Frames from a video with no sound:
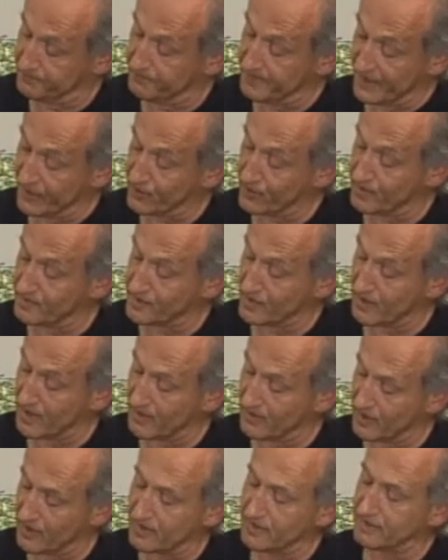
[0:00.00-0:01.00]
bedrooms are
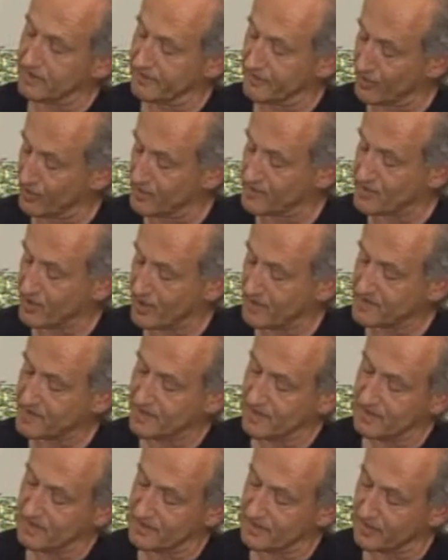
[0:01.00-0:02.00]
up, uh, living rooms are
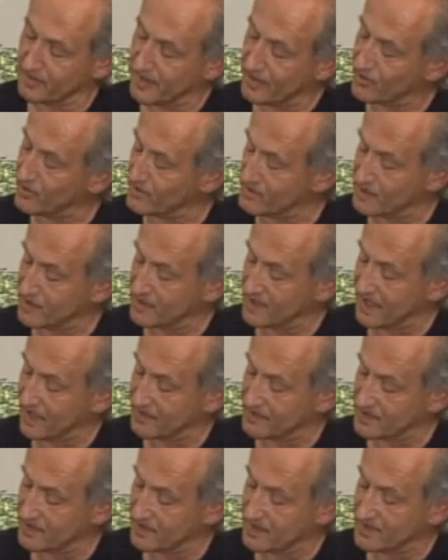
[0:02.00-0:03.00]
upstairs, and the bedrooms are
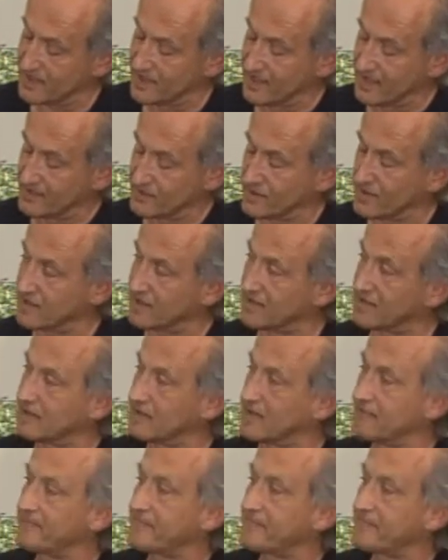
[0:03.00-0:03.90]
downstairs. So it's so two little,